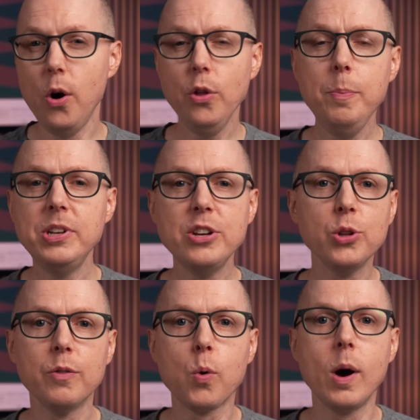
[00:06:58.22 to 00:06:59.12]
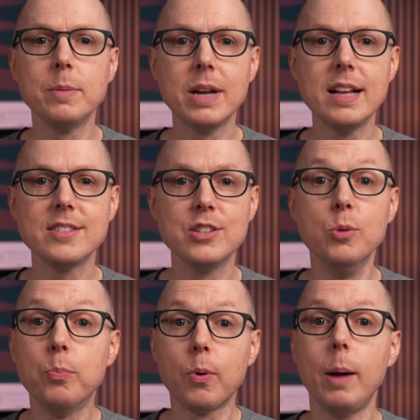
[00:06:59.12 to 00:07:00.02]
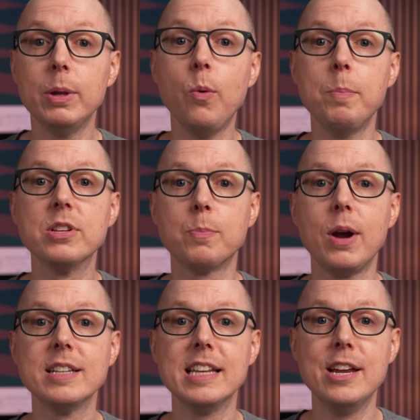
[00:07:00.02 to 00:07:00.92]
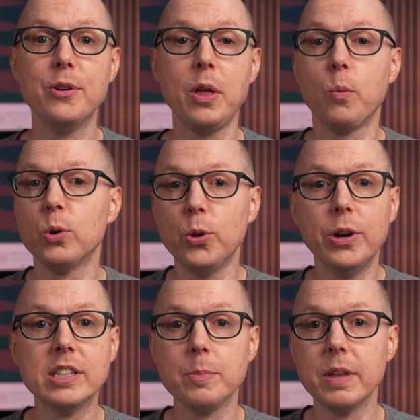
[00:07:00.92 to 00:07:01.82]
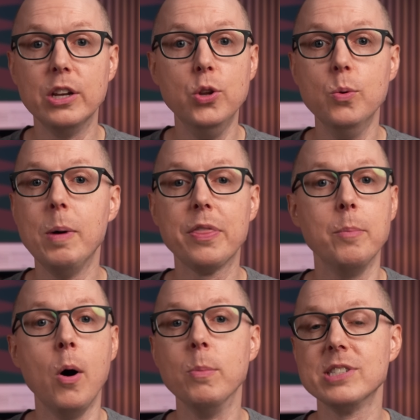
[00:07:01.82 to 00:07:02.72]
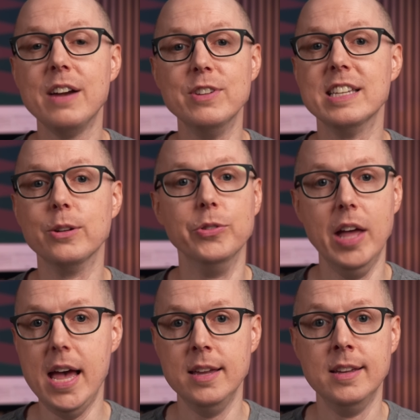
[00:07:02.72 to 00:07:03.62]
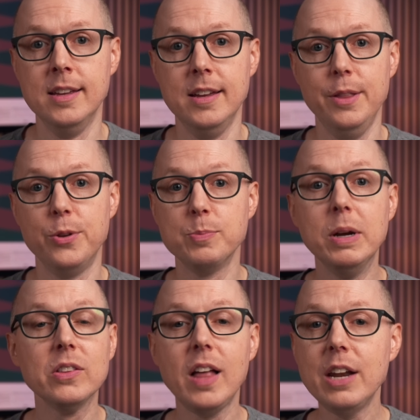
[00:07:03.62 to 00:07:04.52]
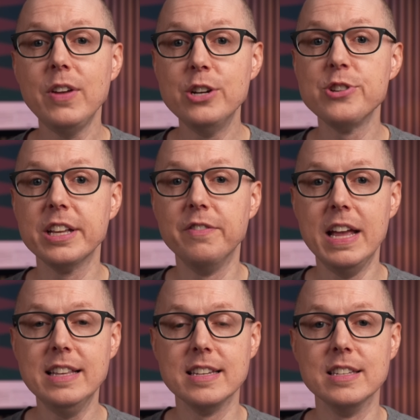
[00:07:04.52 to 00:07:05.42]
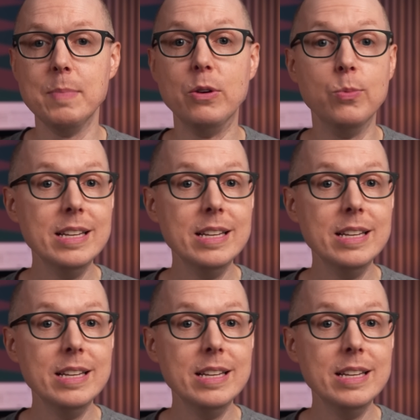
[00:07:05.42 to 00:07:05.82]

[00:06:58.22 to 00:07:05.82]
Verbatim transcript: all the potential of quantum dots, you probably won't be surprised to hear that we're learning something new about them almost every single day. There's been a lot of interesting advances made